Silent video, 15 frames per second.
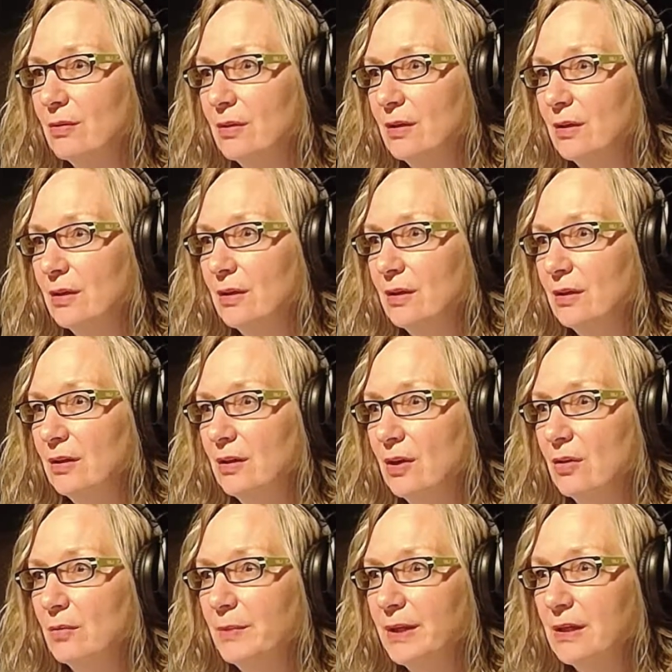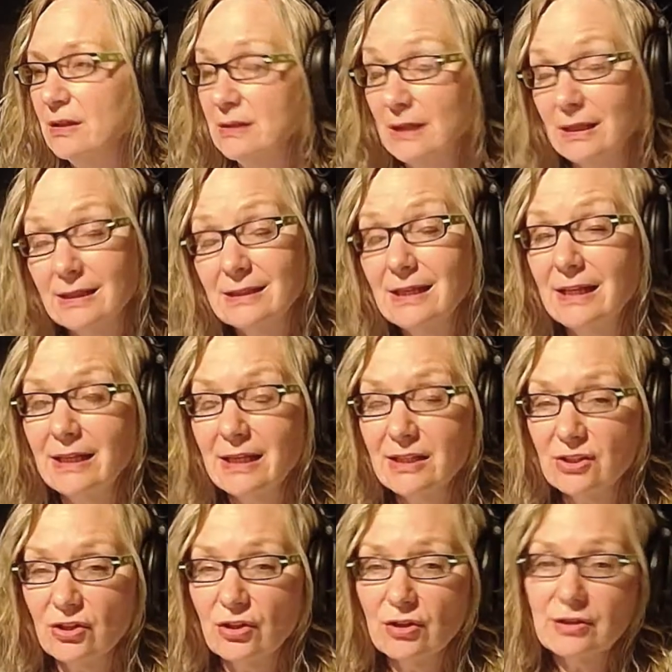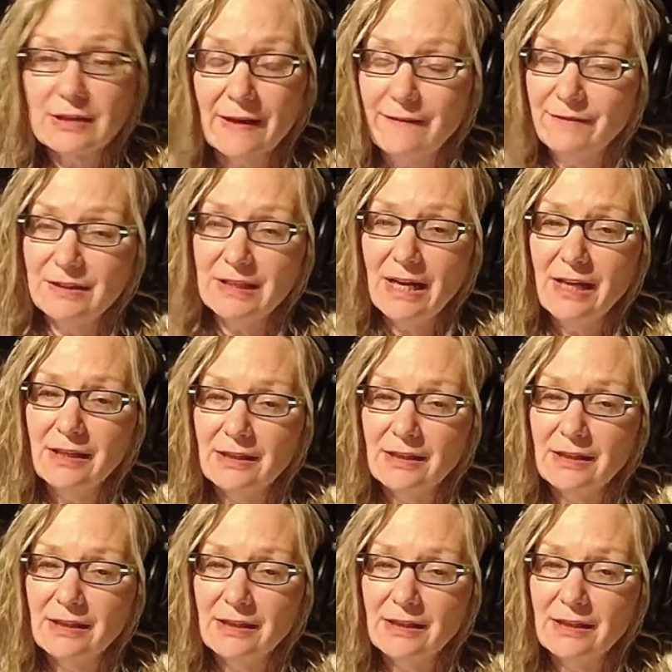You know, because like I said, it's us every day